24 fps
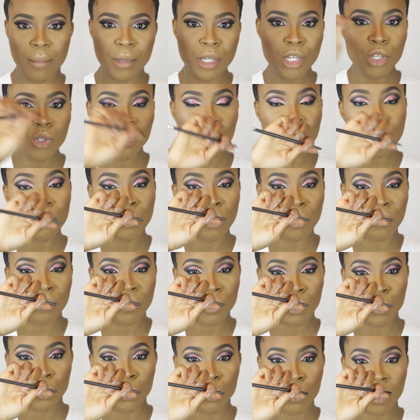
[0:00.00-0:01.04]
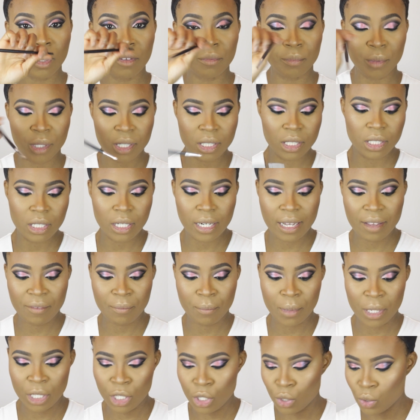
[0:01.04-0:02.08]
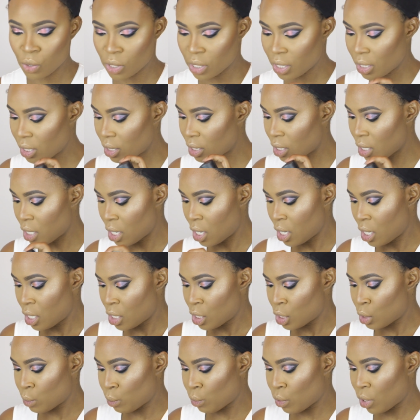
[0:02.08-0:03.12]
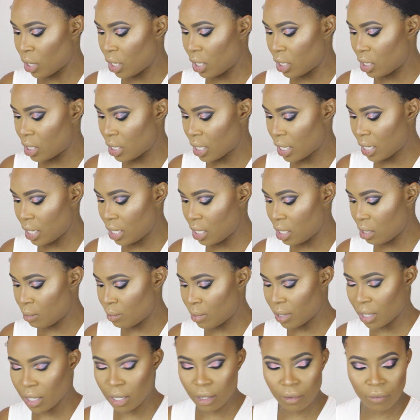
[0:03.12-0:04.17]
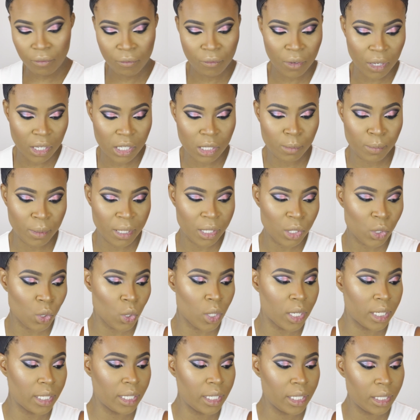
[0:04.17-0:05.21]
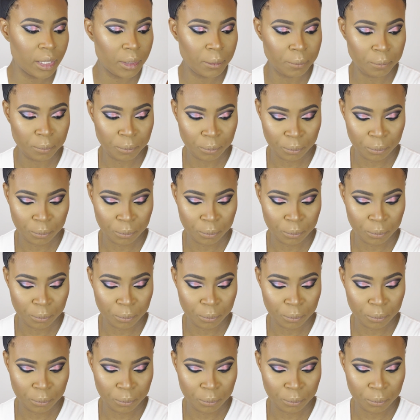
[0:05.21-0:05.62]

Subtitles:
I'm going to use the Morphe 212 brush that I've been using. Spray a tiny bit of Fix Plus on it,